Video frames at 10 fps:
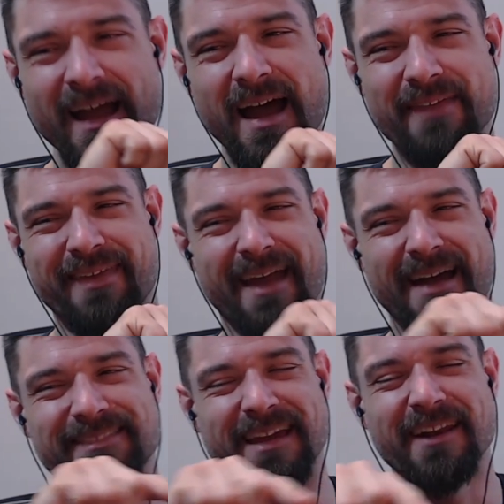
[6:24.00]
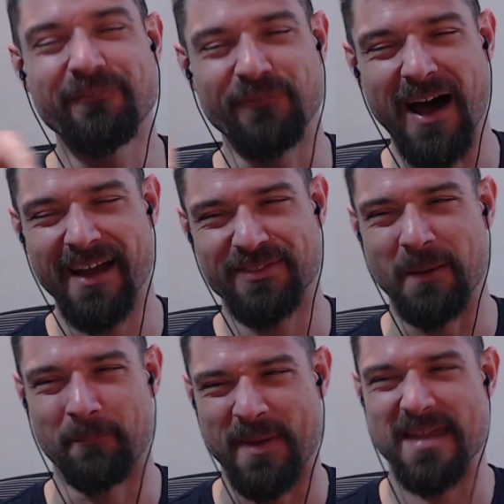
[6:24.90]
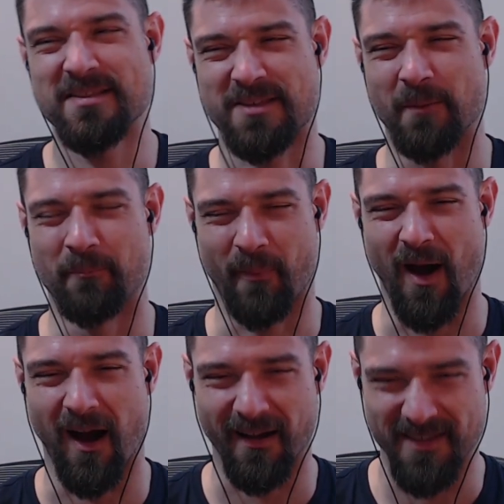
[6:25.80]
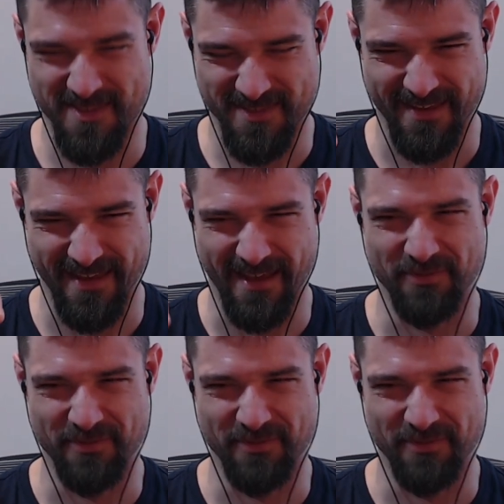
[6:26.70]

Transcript: and they identified the pizza box, and